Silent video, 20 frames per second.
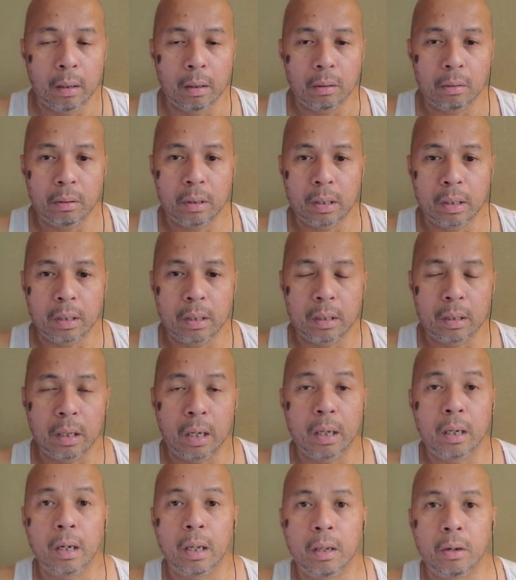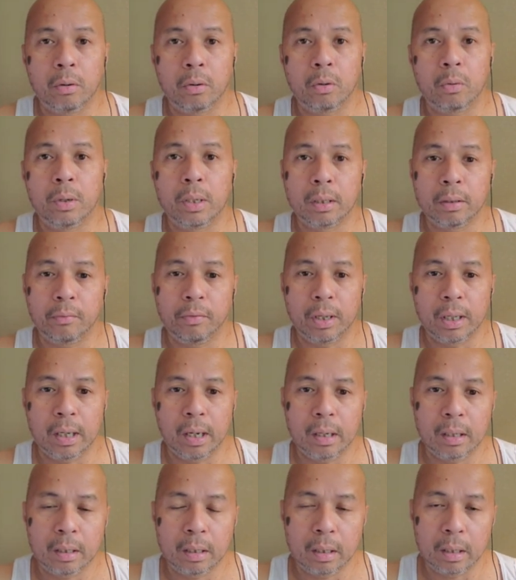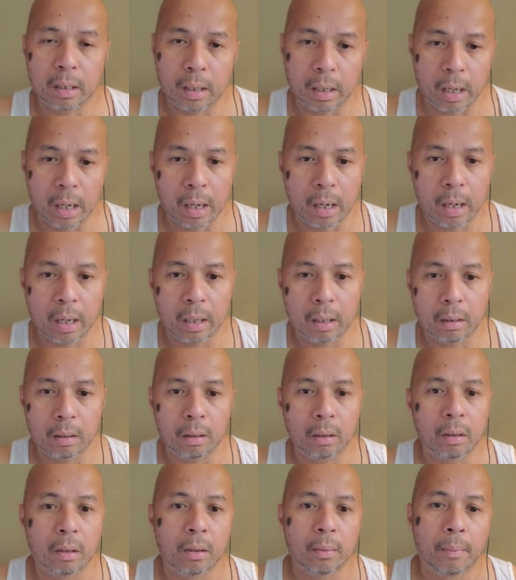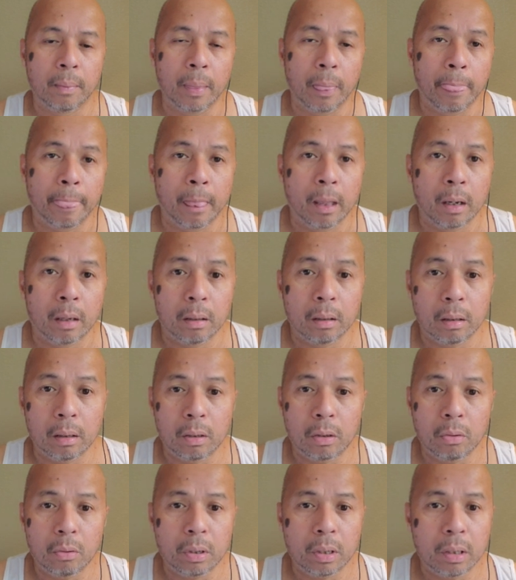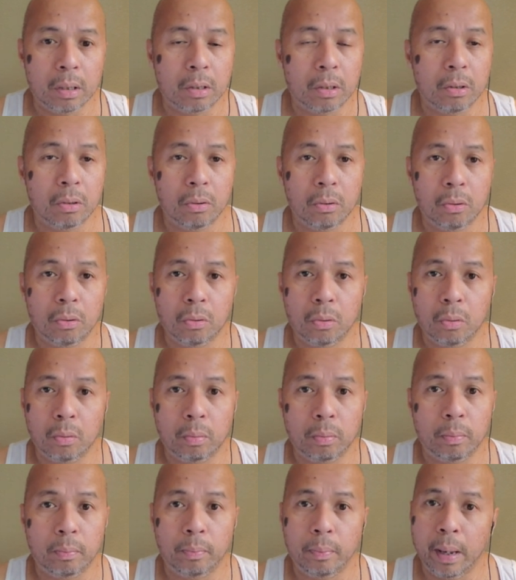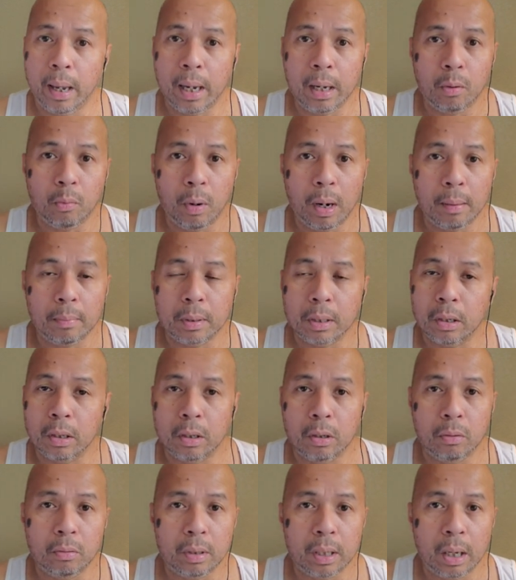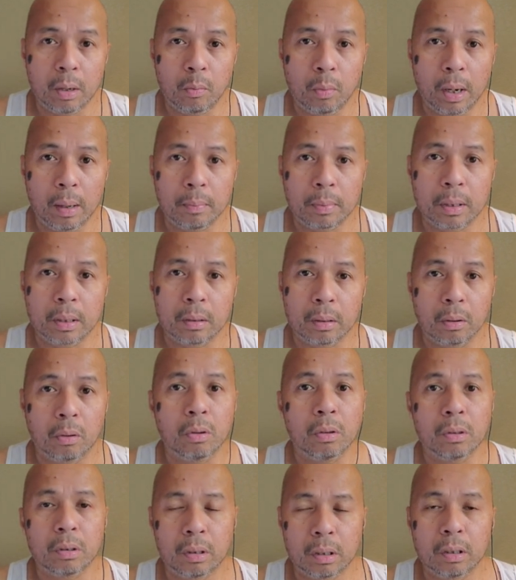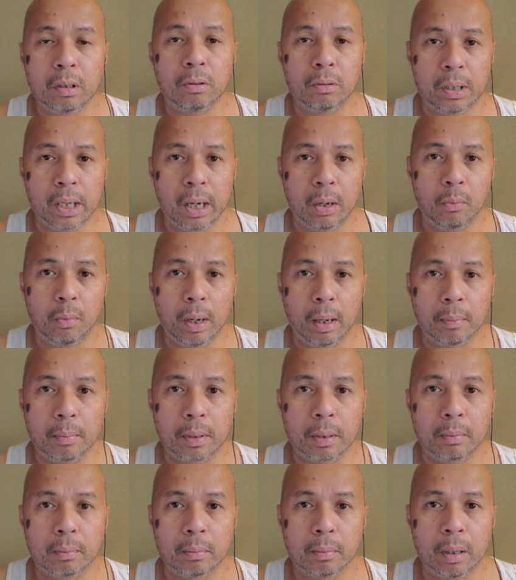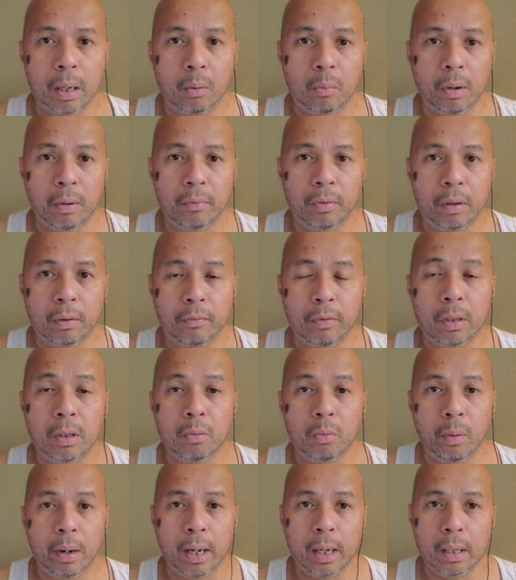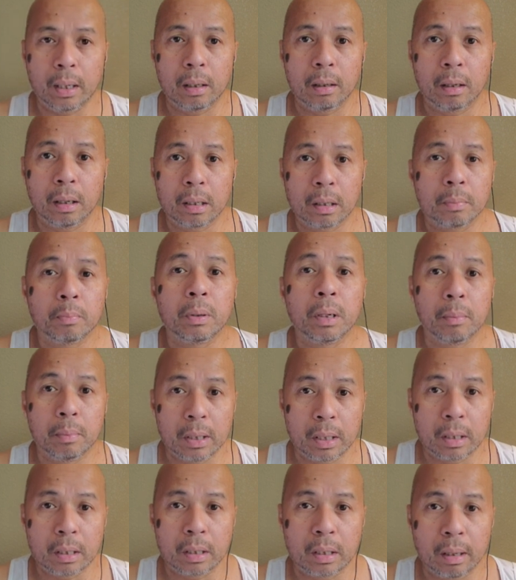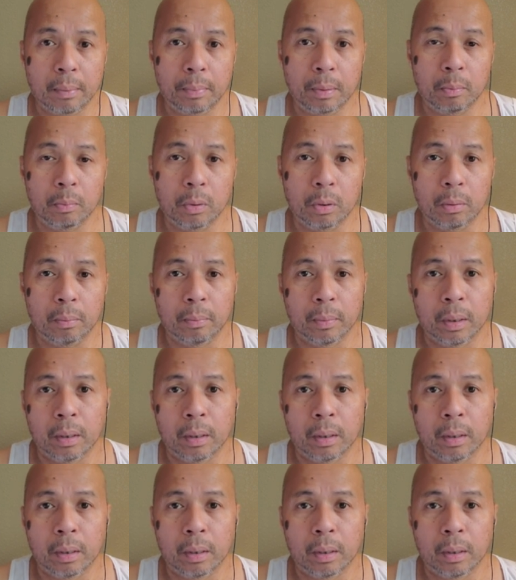So this is another increase of intensity. And you could do 8 reps, you could do 10 reps. The goal is to do 10 reps. However, if you do 8, that's pretty much acceptable.